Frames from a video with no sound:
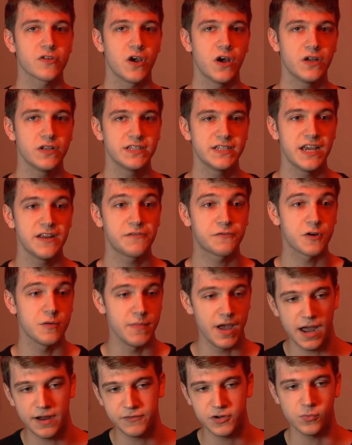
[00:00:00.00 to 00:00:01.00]
content
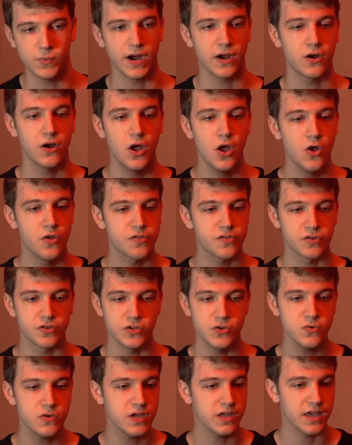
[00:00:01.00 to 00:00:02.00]
from everywhere, so
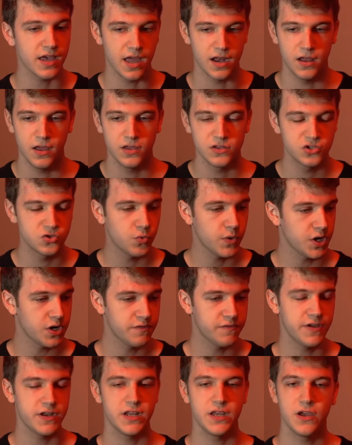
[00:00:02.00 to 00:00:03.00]
you can get
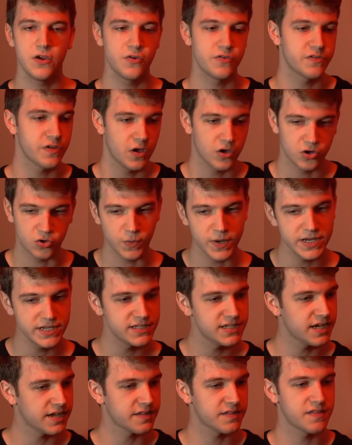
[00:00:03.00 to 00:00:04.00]
Twitter videos, green
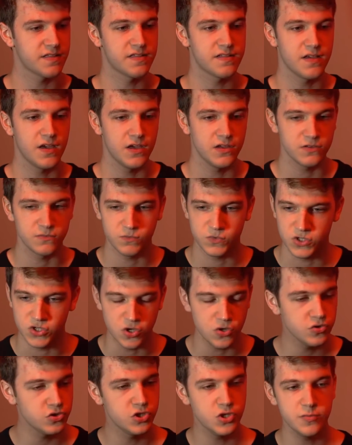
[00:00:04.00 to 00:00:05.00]
texts,
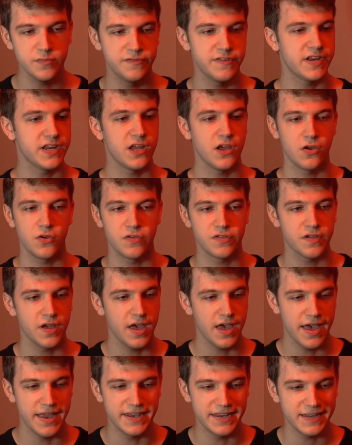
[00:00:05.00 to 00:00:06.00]
YouTube videos,
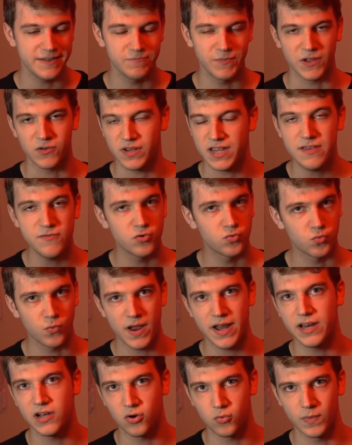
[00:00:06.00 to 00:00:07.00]
and even
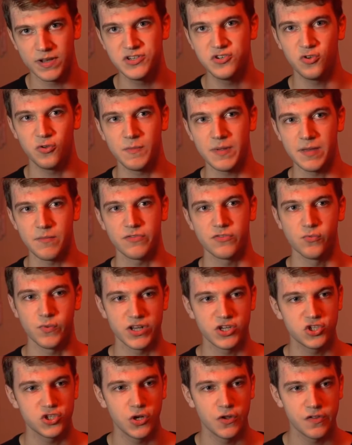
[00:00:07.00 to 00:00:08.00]
Reddit original memes,
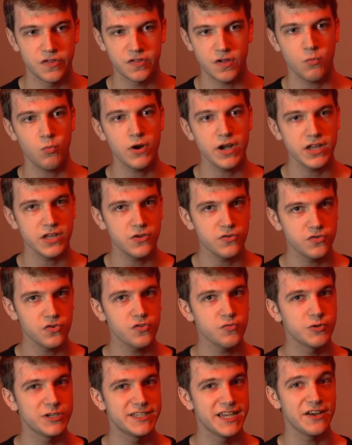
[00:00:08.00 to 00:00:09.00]
which some Reddit
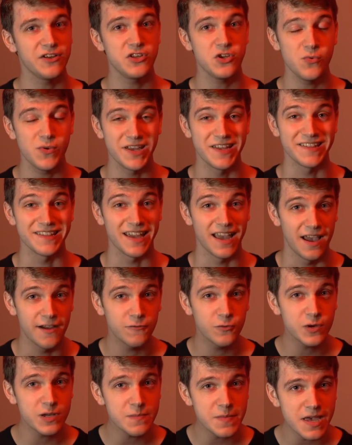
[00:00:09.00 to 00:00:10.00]
users would tell you is
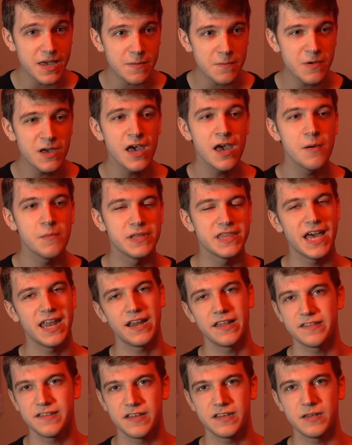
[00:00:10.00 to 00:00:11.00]
every meme, but that
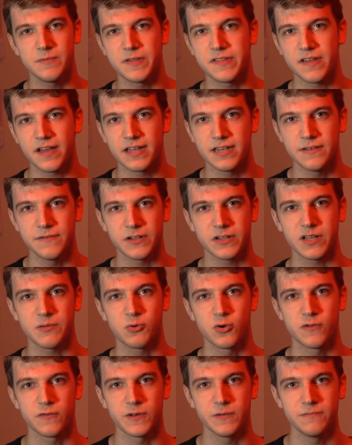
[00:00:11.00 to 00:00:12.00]
has yet to be scientifically
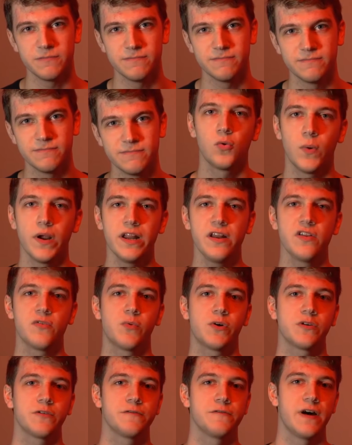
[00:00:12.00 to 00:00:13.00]
proven. Reddit is
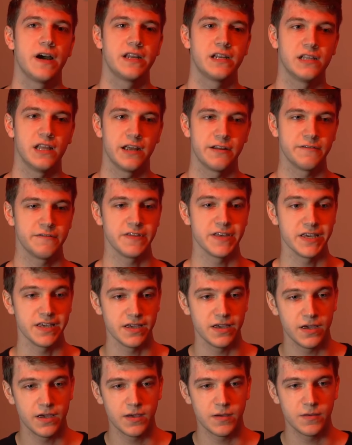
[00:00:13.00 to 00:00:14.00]
where you'll find a lot of
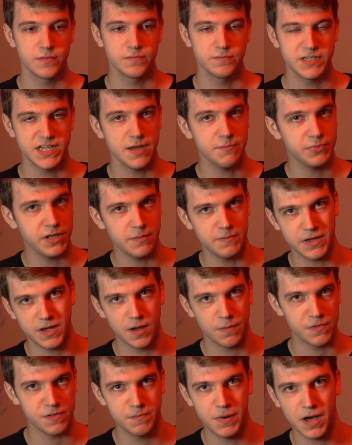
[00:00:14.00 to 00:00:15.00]
the template
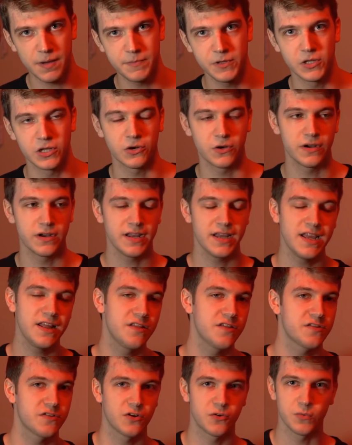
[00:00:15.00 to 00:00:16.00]
becomes popular,
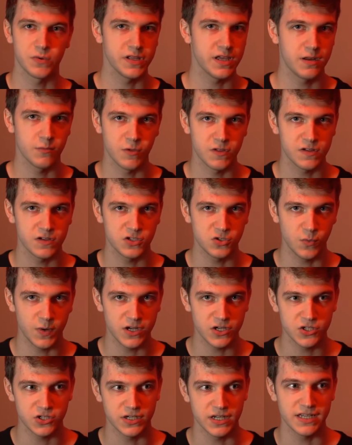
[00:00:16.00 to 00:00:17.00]
insert relatable
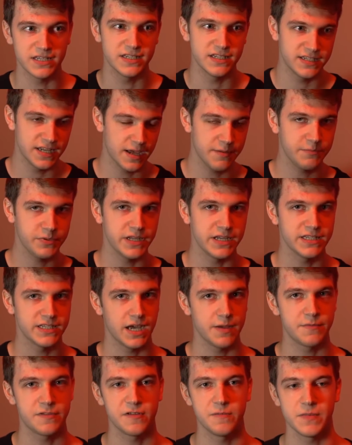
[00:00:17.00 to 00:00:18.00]
situation into template
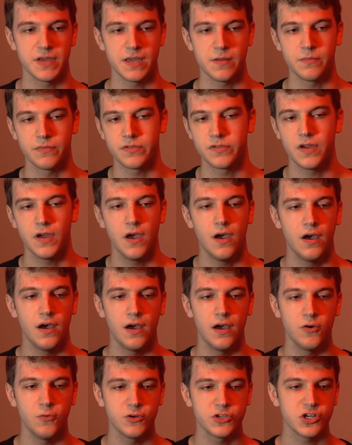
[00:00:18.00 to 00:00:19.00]
types of memes,
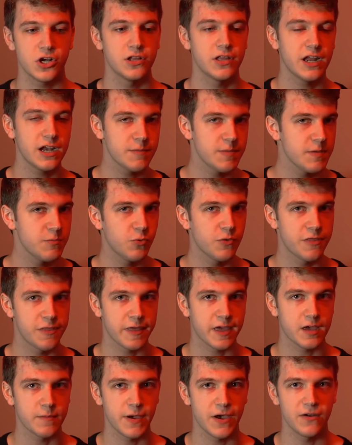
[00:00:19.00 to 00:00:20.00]
which a lot of people would
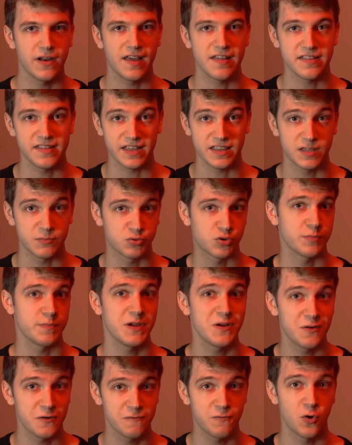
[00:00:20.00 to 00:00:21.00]
think about as like the
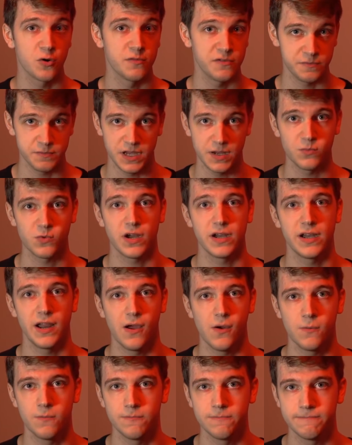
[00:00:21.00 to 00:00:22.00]
premier form of meme right
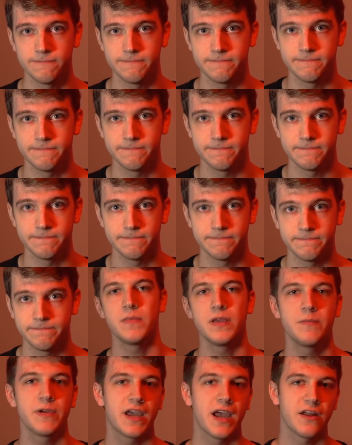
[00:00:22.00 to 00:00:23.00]
now. 90% of the
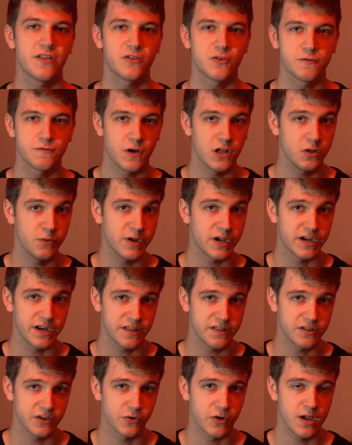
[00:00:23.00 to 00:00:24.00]
meme accounts you're following on
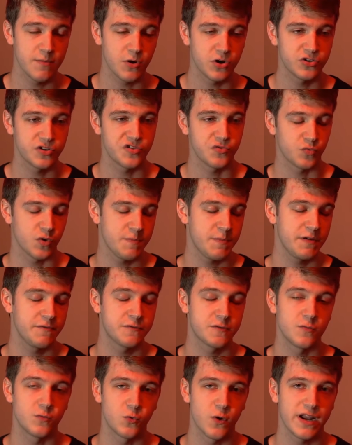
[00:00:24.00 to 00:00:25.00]
Instagram are just ripping
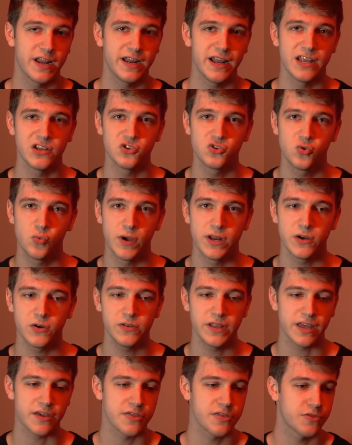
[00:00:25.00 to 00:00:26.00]
from Reddit and
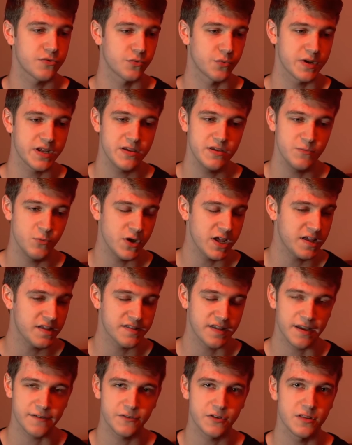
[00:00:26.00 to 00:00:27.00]
Twitter like 3
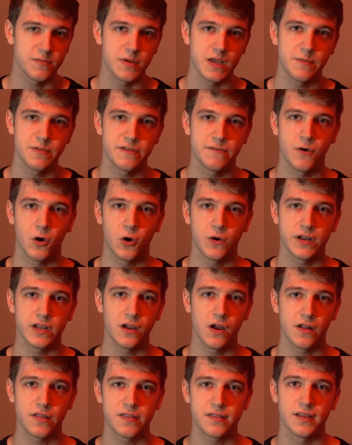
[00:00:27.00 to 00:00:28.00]
weeks after the memes have already
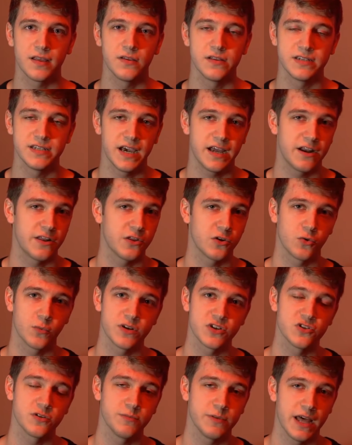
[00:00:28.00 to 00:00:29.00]
gone stale and died on their
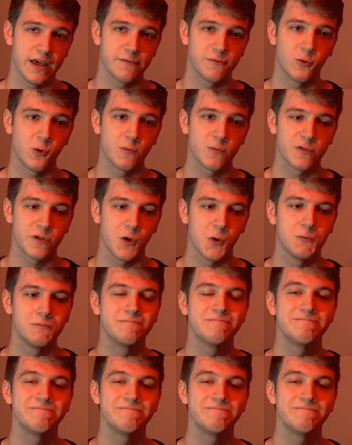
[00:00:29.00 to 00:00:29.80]
original platform, so